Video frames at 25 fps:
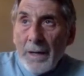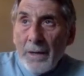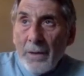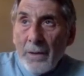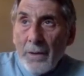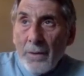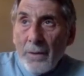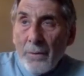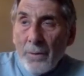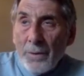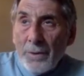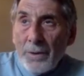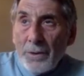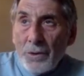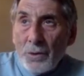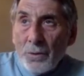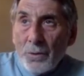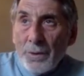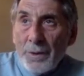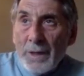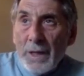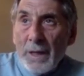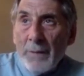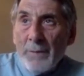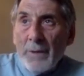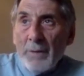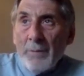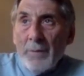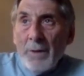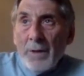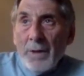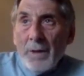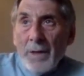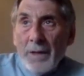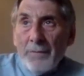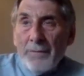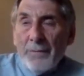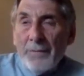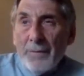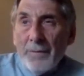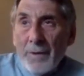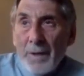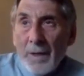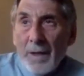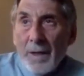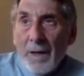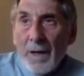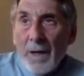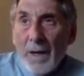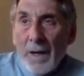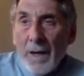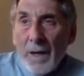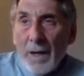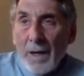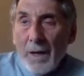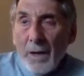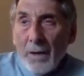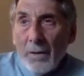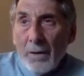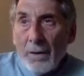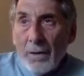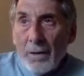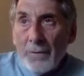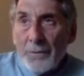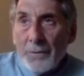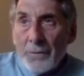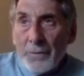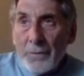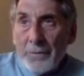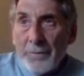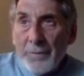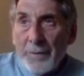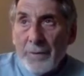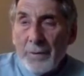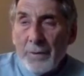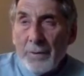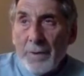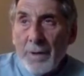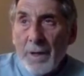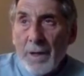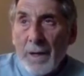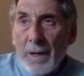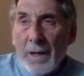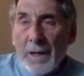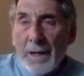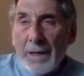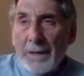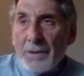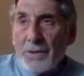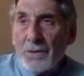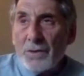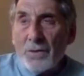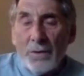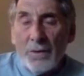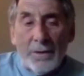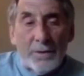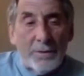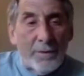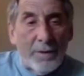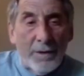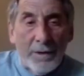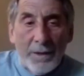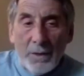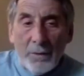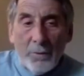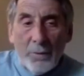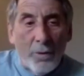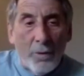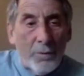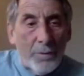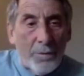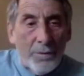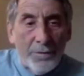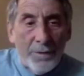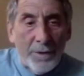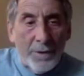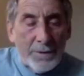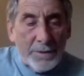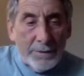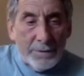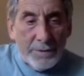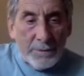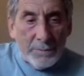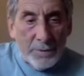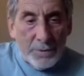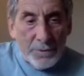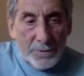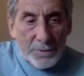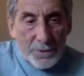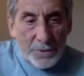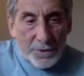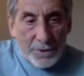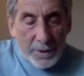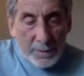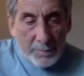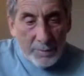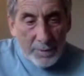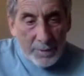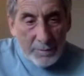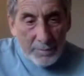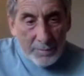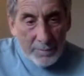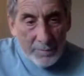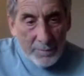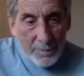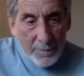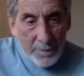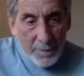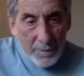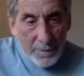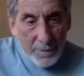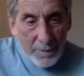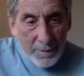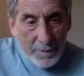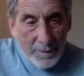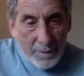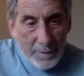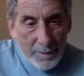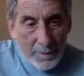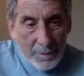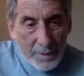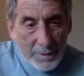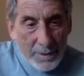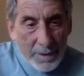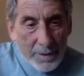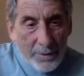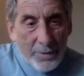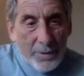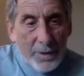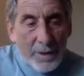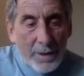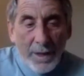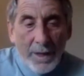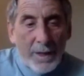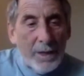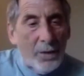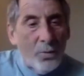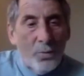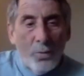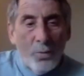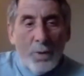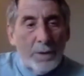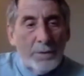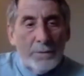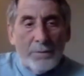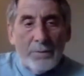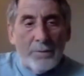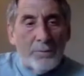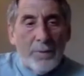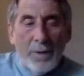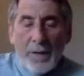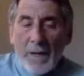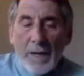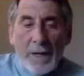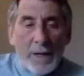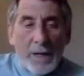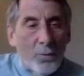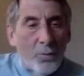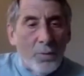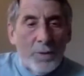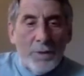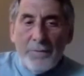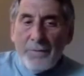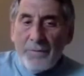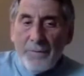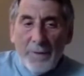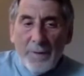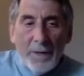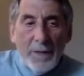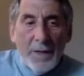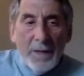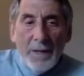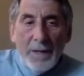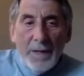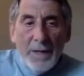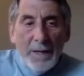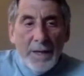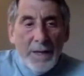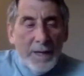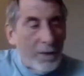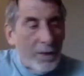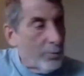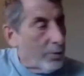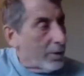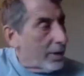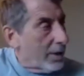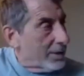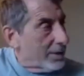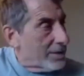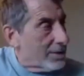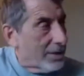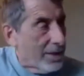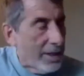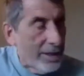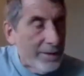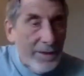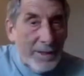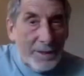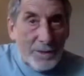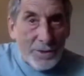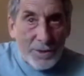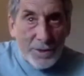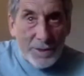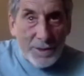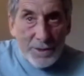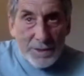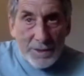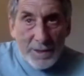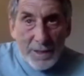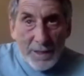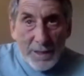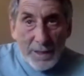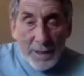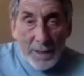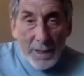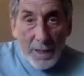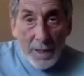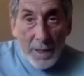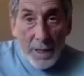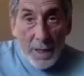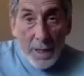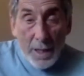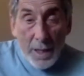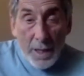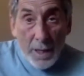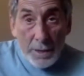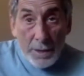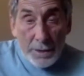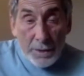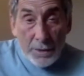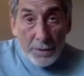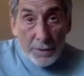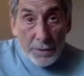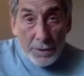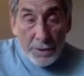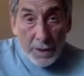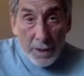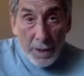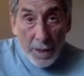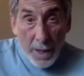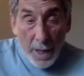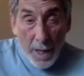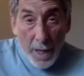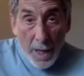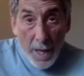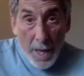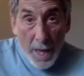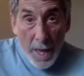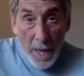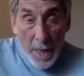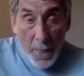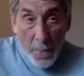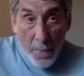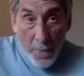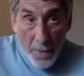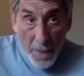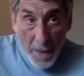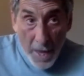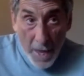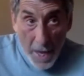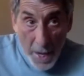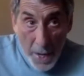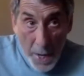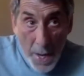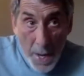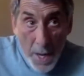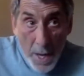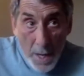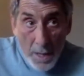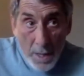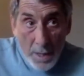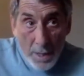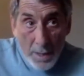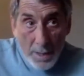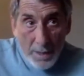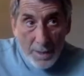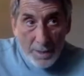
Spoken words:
when Julie came into my life and our love was revealed, I started telling her all the things I was most ashamed of because I thought I don't want to. And when I'd say that, she said, and then, and